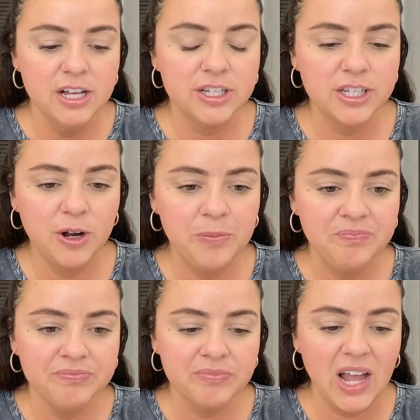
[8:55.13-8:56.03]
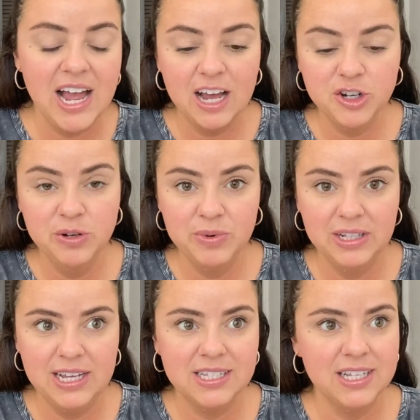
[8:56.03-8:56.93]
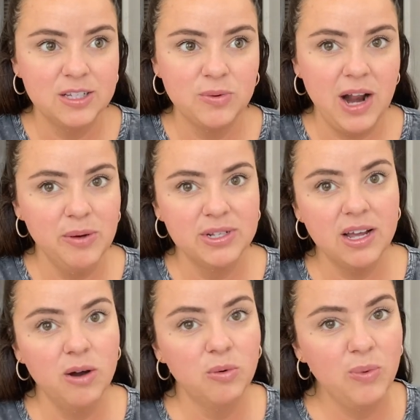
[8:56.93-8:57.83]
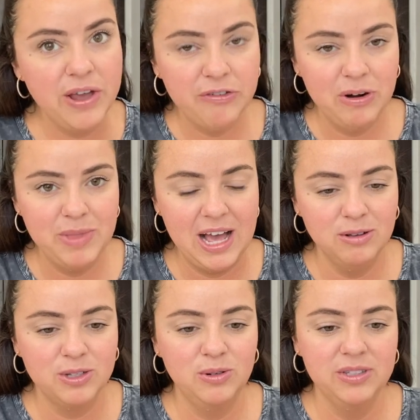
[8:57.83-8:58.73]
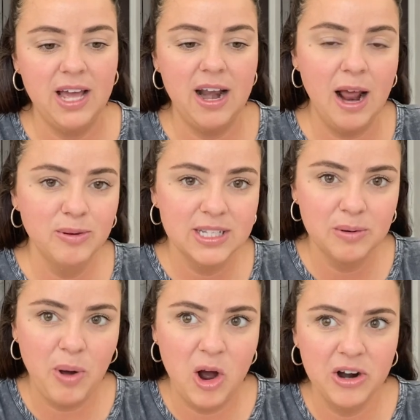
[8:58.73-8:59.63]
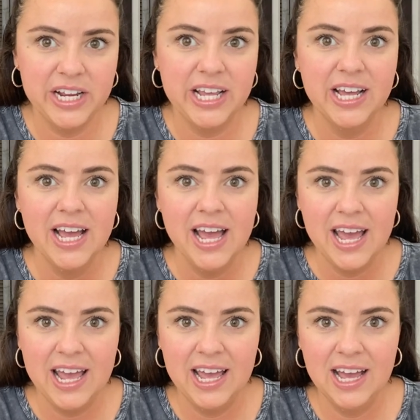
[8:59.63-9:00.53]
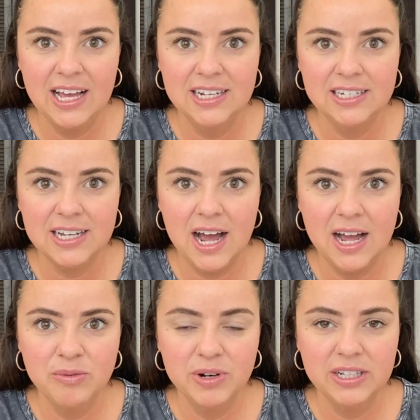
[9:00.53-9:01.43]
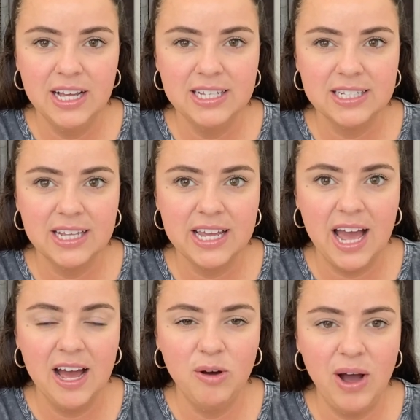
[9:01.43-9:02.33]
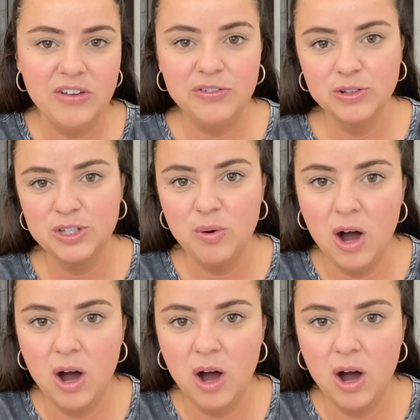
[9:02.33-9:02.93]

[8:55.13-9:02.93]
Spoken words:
So I actually realized this when I was away from the household and I was at a party. And I realized like how I feel so